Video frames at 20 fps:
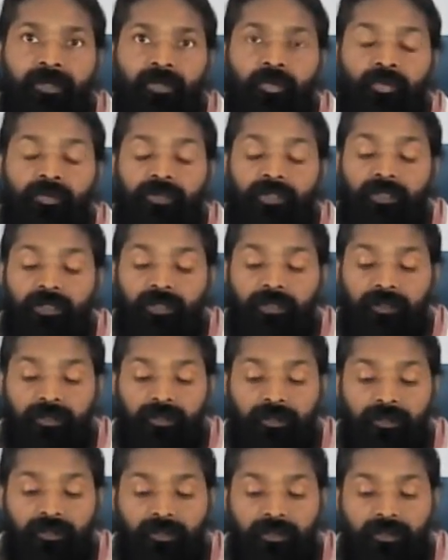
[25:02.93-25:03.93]
to
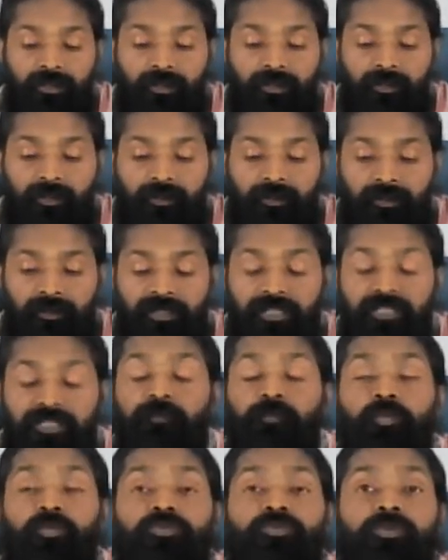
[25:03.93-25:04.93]
the
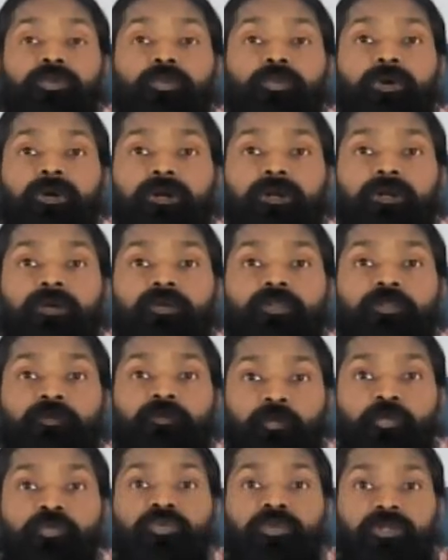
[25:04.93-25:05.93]
spiritual world or
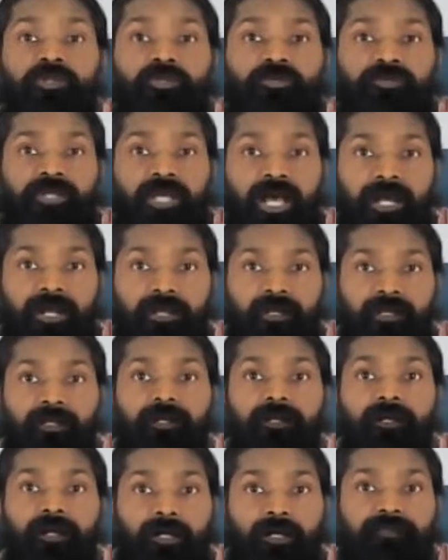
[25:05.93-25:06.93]
spiritual society
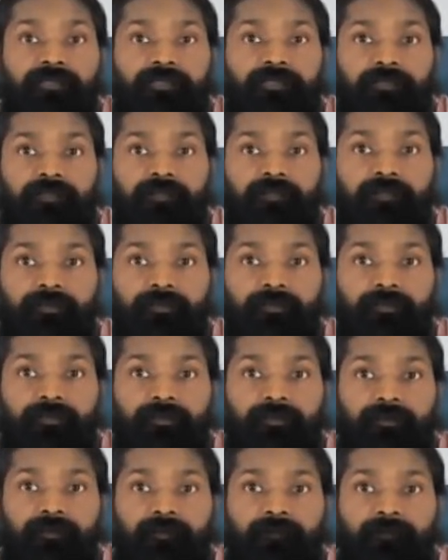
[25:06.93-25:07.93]
or
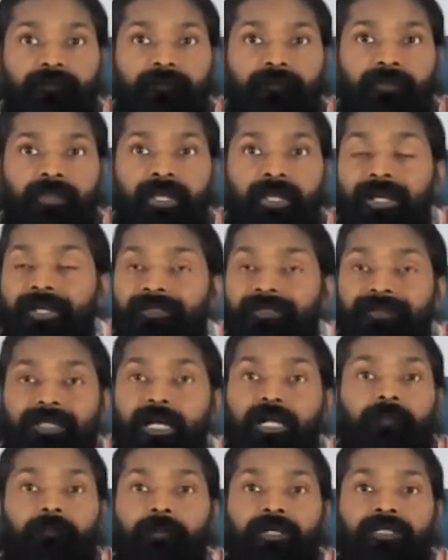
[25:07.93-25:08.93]
consciousness. It's
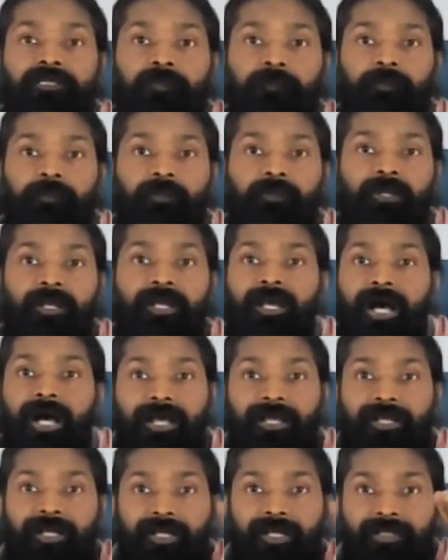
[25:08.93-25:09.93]
not possible.
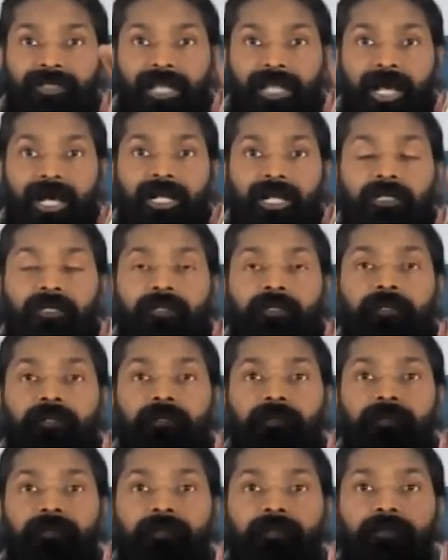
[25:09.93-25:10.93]
I cannot.
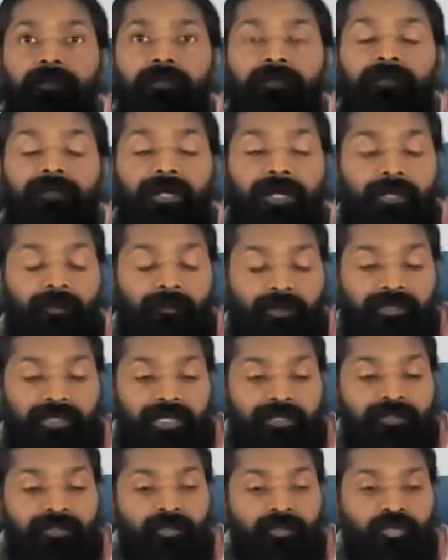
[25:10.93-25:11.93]

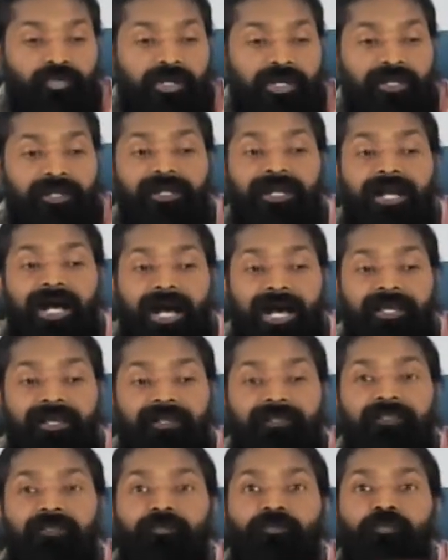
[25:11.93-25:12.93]
That's you saying that
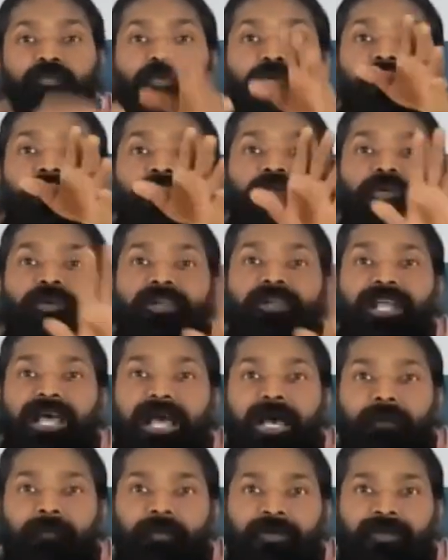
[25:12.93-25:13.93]
I eat the food, you are
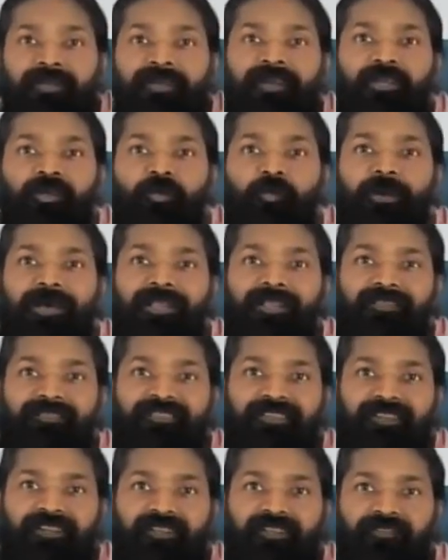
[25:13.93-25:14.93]
happy, your belly
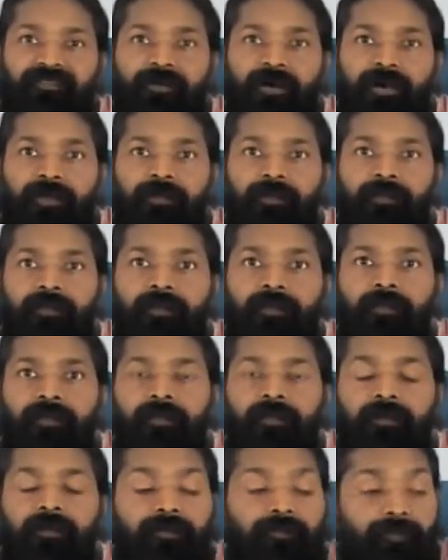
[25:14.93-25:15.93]
is satisfied.
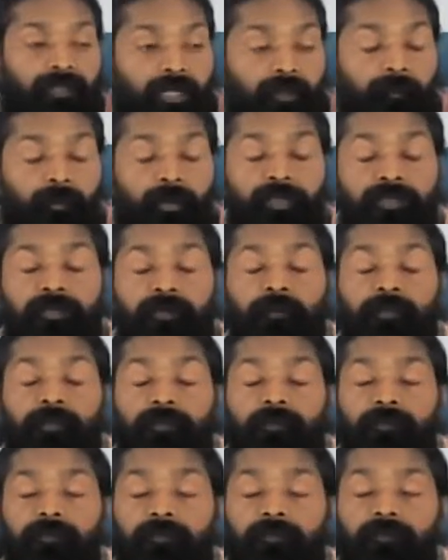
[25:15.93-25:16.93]
Not
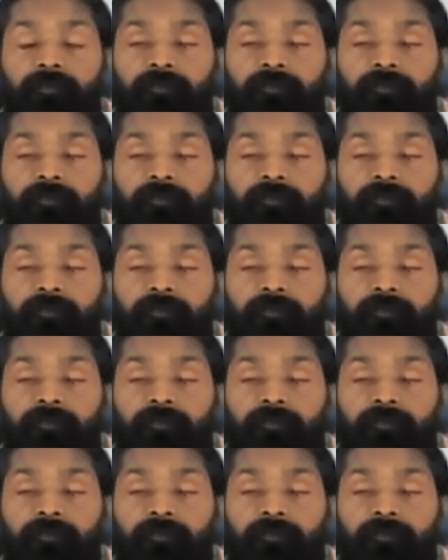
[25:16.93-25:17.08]
possible.